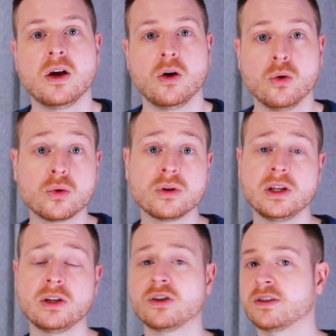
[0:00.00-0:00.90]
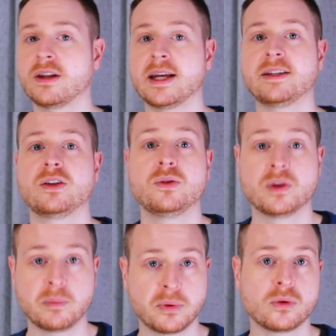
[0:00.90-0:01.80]
or you'd just like to
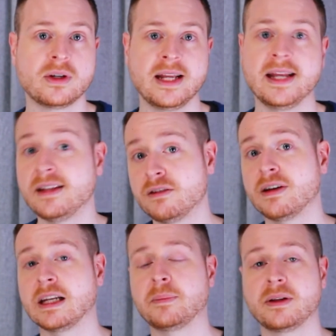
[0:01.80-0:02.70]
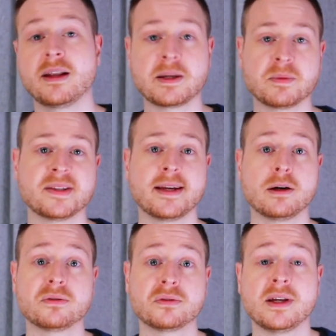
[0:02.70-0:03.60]
support an indie developer like
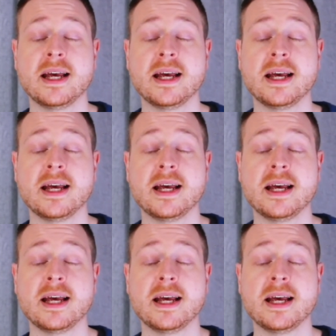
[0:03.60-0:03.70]
myself,